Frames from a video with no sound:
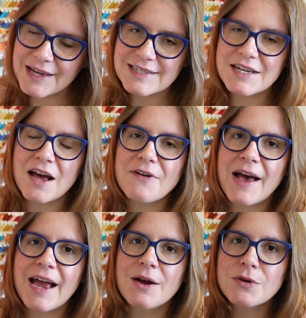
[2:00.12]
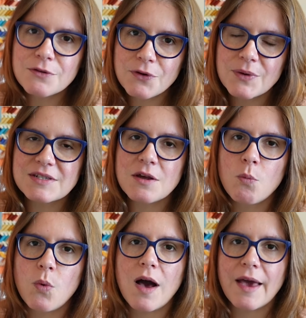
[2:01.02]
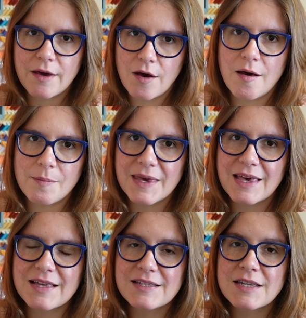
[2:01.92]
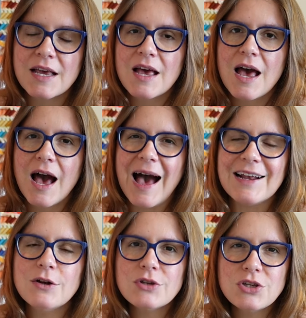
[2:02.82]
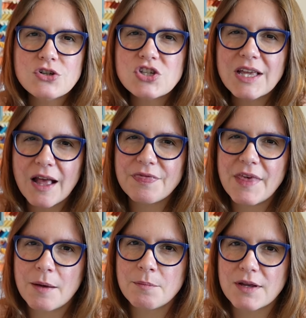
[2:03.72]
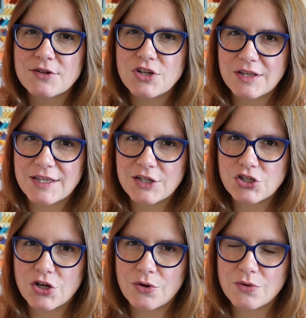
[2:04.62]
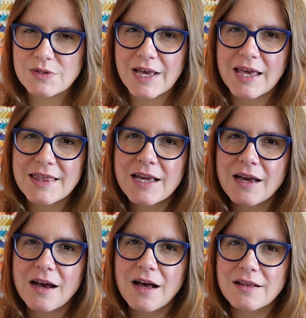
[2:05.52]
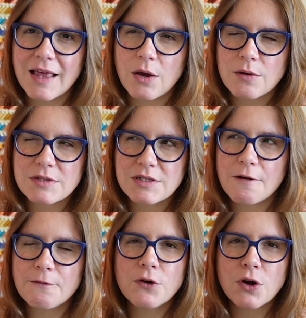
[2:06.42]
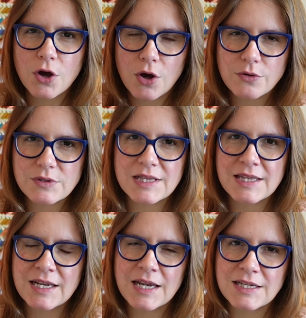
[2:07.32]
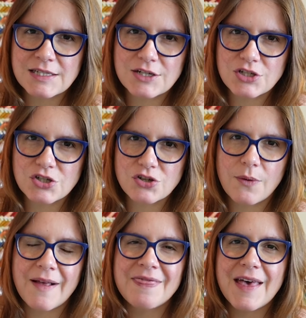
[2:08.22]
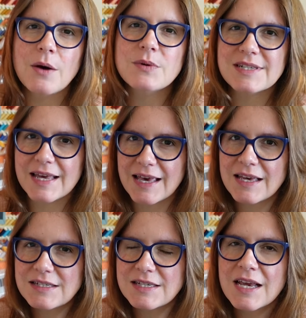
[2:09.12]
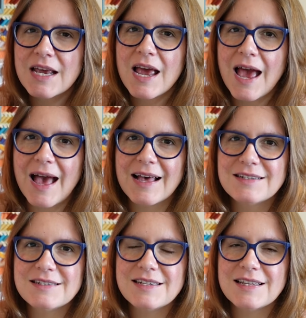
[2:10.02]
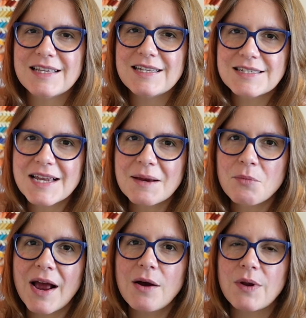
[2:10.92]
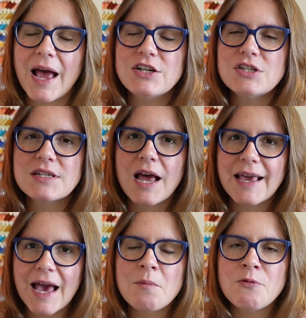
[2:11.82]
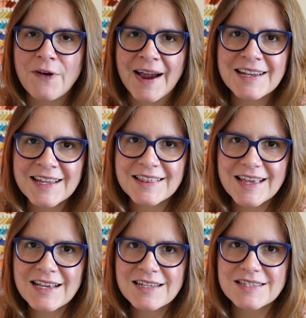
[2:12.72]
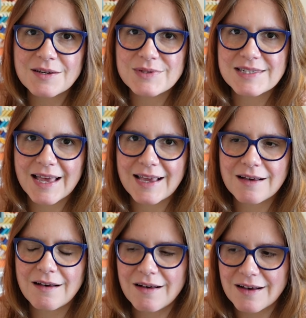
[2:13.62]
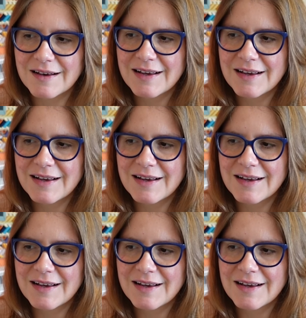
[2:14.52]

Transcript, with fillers: that stuff. I want to focus on what I got because I don't usually get that much at these shows. I think I got like stuff for a coat at the knitting and stitching show and that was it. And this time round, I just, I kept finding things that was like, oh,